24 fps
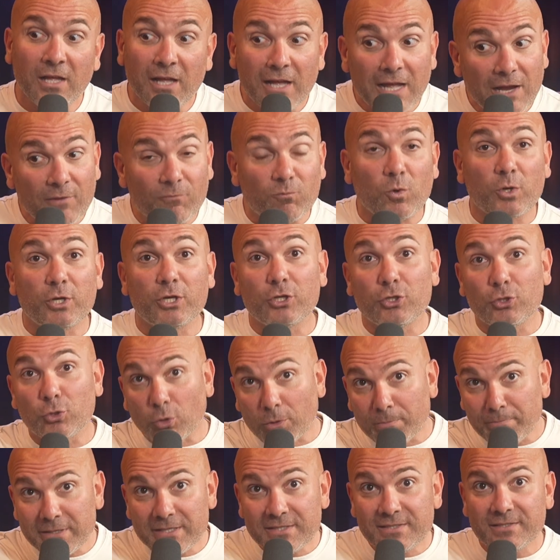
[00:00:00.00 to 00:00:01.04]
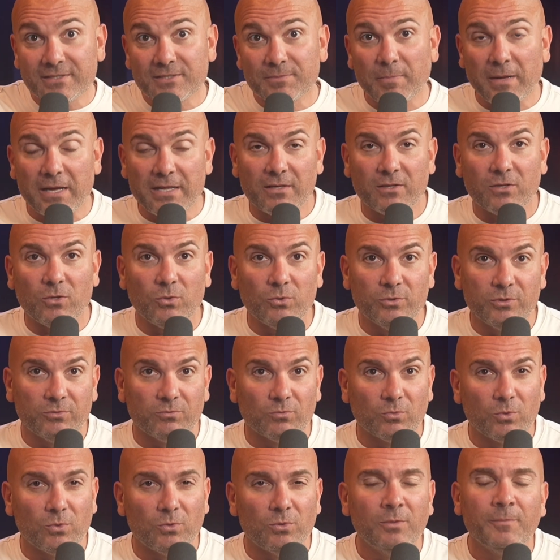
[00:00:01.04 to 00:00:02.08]
and running your business by the golden
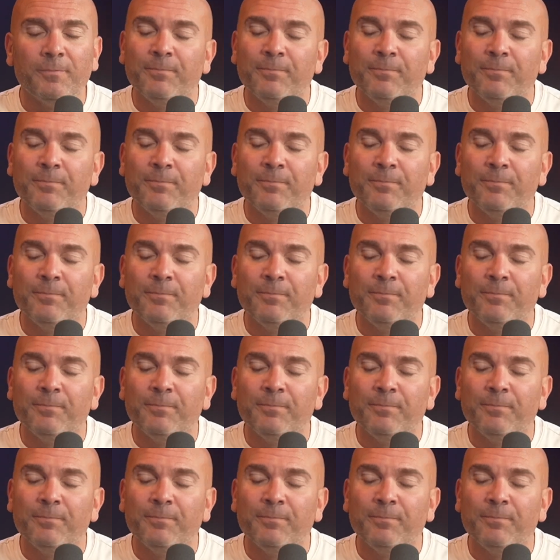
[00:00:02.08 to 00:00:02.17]
rule,